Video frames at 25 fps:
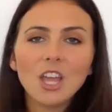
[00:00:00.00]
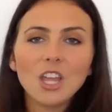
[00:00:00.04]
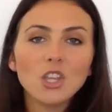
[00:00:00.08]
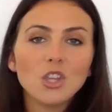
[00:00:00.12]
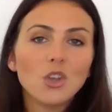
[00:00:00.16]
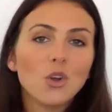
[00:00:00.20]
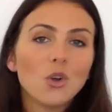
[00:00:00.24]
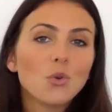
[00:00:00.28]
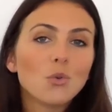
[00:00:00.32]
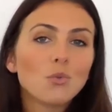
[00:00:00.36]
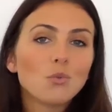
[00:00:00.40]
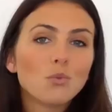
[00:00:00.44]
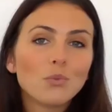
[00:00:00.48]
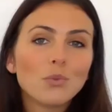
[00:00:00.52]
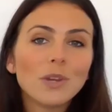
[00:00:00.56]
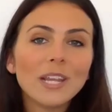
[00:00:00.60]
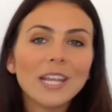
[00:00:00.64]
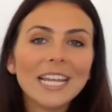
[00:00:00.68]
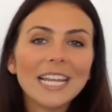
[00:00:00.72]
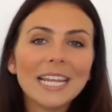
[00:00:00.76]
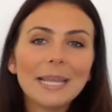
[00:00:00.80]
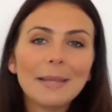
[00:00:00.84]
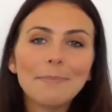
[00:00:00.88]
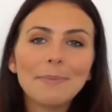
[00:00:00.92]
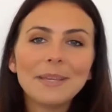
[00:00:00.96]
You're
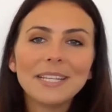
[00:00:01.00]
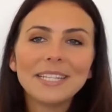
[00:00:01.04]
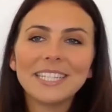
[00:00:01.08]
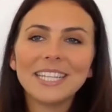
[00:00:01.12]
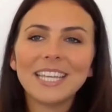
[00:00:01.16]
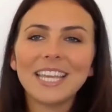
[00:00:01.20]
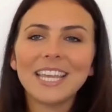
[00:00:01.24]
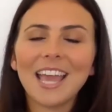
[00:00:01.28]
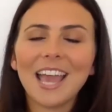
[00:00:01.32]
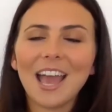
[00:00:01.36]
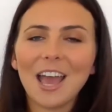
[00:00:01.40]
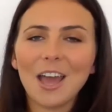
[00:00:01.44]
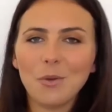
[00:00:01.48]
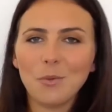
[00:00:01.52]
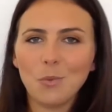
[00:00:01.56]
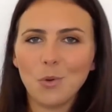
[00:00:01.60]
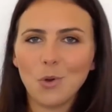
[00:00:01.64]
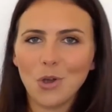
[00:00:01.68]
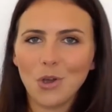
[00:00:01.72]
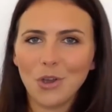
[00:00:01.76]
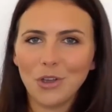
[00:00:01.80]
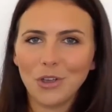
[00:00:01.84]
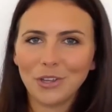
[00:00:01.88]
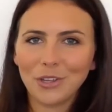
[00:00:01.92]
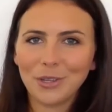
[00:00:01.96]
really busy at
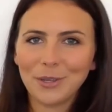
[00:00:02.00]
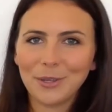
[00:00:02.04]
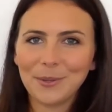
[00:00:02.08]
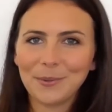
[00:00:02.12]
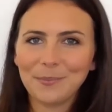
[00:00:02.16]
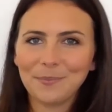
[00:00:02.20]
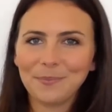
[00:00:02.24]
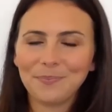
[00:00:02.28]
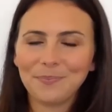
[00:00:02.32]
work.